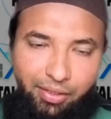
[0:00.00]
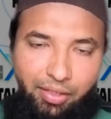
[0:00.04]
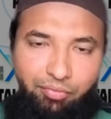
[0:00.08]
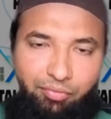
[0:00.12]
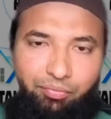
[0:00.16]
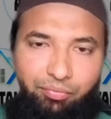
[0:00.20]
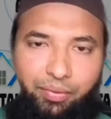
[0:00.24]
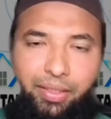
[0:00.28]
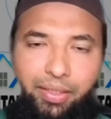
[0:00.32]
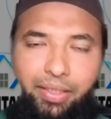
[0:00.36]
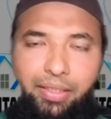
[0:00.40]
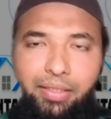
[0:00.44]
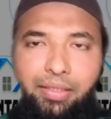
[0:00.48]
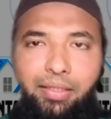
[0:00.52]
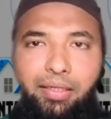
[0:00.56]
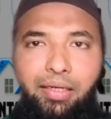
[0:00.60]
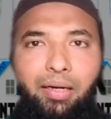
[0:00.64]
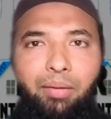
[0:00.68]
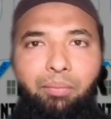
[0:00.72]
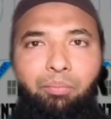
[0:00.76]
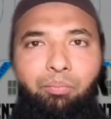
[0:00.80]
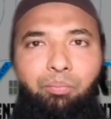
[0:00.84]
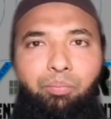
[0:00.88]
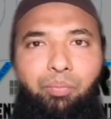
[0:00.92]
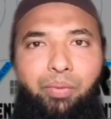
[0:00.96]
have made the
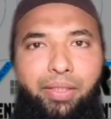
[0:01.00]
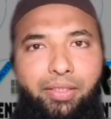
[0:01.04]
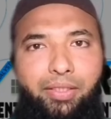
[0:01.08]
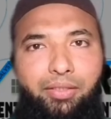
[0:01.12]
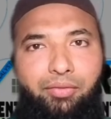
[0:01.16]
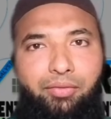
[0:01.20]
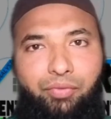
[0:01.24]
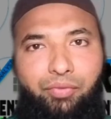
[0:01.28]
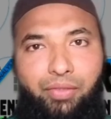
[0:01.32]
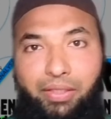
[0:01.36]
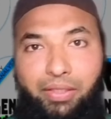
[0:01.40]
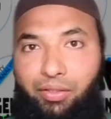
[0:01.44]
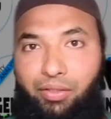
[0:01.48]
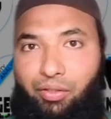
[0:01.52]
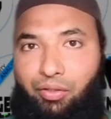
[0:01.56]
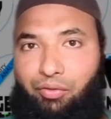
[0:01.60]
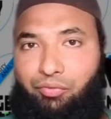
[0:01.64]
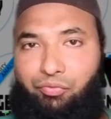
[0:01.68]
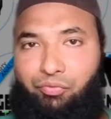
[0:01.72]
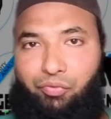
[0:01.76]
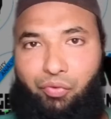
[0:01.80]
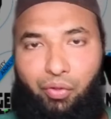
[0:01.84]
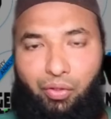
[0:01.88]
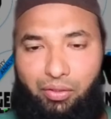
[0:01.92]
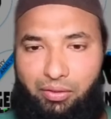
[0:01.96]
complete video
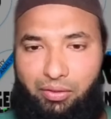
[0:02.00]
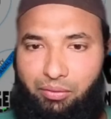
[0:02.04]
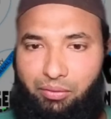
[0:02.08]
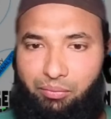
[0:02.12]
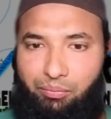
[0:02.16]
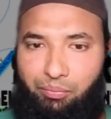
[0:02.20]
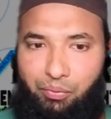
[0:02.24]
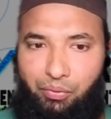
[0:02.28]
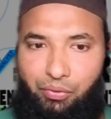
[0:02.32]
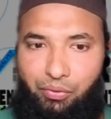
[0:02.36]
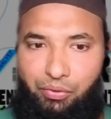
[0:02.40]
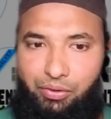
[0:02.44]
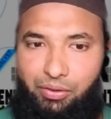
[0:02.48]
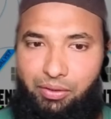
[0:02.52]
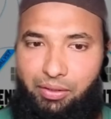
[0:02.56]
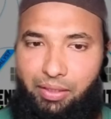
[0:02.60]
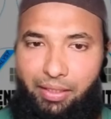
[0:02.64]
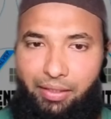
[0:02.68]
of northern portion.